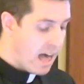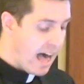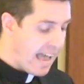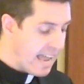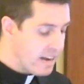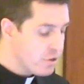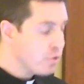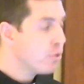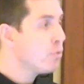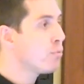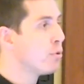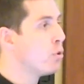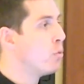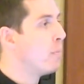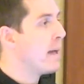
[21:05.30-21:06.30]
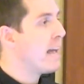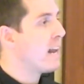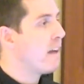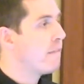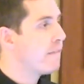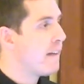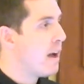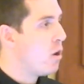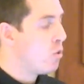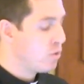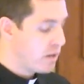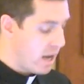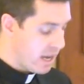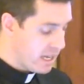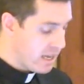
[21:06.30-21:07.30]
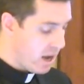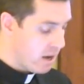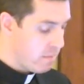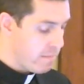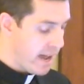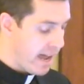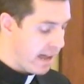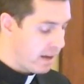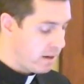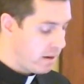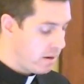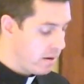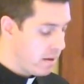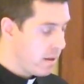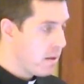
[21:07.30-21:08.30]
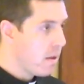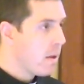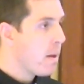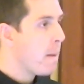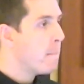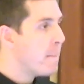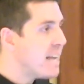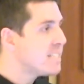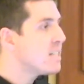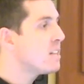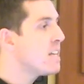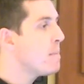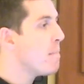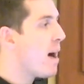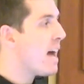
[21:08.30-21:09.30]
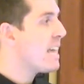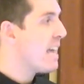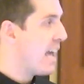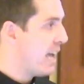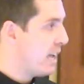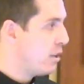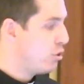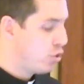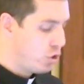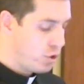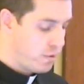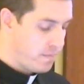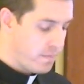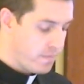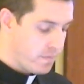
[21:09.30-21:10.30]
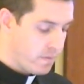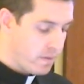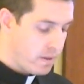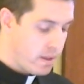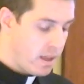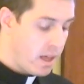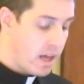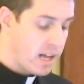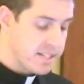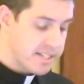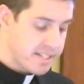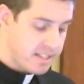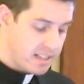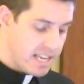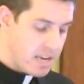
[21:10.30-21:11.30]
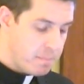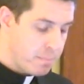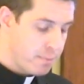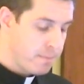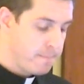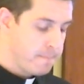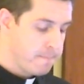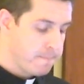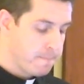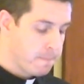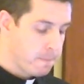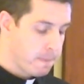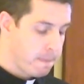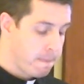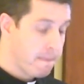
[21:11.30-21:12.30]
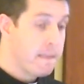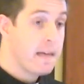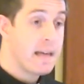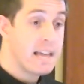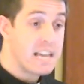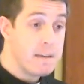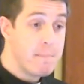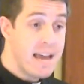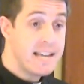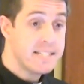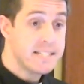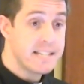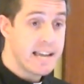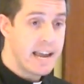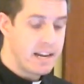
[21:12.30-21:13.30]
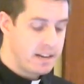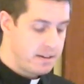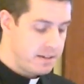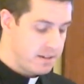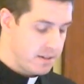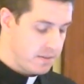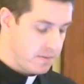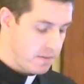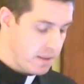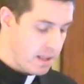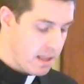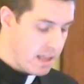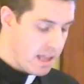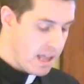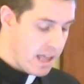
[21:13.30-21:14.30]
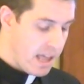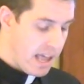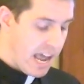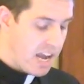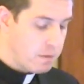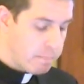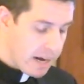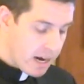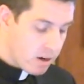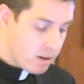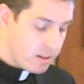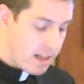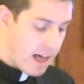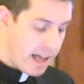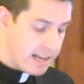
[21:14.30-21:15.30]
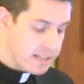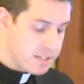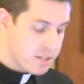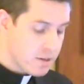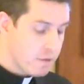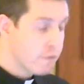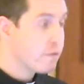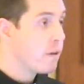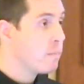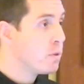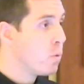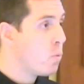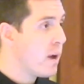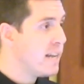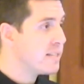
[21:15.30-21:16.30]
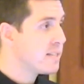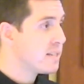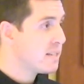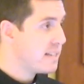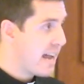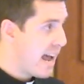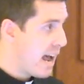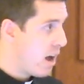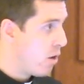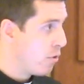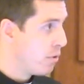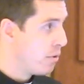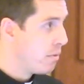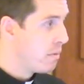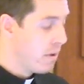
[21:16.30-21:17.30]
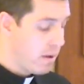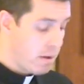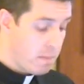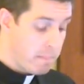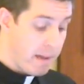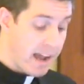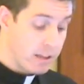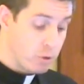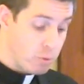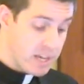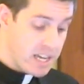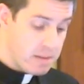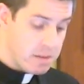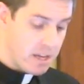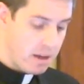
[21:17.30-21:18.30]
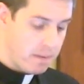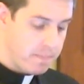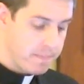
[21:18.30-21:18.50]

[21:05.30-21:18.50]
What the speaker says: I entered the room and I found a young man, basically my age, asleep, emaciated, and paralyzed from the waist down by leukemia.